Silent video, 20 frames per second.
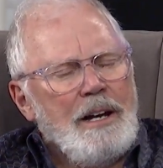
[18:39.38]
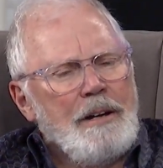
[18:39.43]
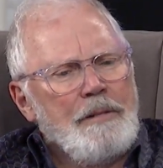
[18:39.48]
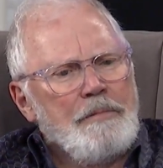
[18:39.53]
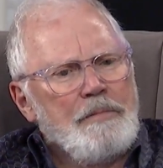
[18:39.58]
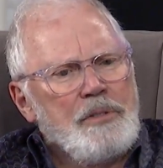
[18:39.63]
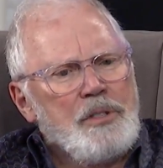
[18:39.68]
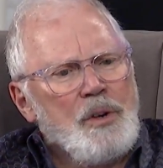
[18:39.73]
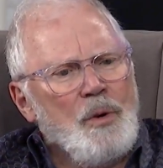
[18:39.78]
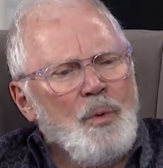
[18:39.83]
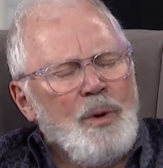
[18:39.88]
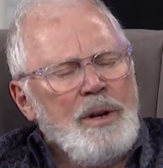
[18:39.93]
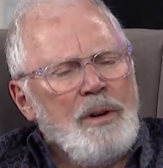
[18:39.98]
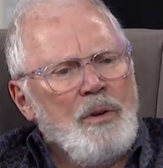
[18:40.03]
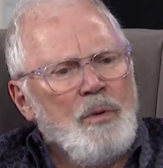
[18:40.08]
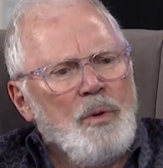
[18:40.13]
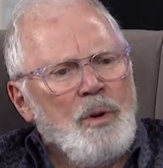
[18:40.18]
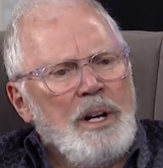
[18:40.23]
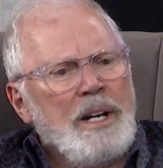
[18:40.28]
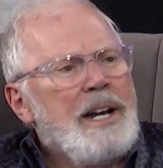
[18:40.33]
Uh, so we,
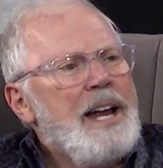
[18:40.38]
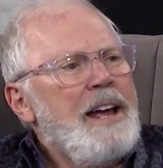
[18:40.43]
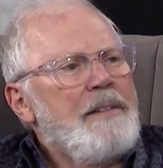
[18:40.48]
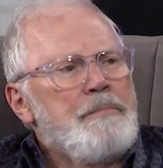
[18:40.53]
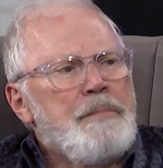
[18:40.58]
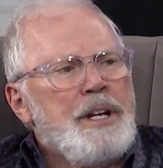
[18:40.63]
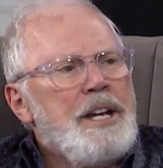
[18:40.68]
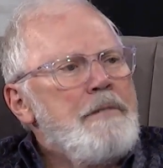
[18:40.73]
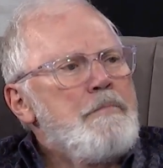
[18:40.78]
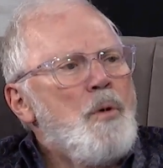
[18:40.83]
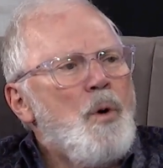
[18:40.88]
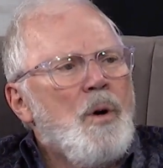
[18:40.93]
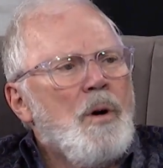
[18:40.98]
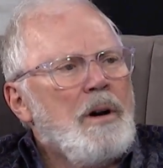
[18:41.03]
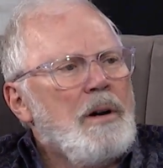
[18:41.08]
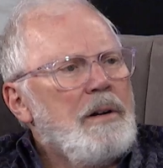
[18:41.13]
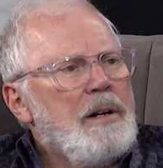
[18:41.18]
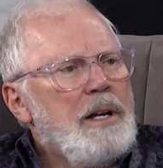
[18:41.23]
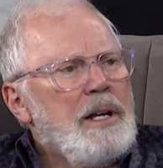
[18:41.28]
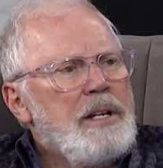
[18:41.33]
we're going to have many
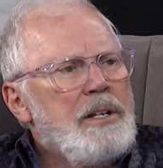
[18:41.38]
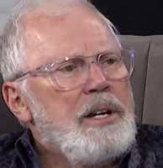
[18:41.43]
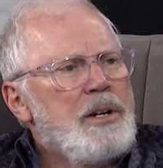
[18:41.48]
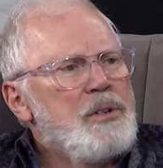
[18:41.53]
more in yeah.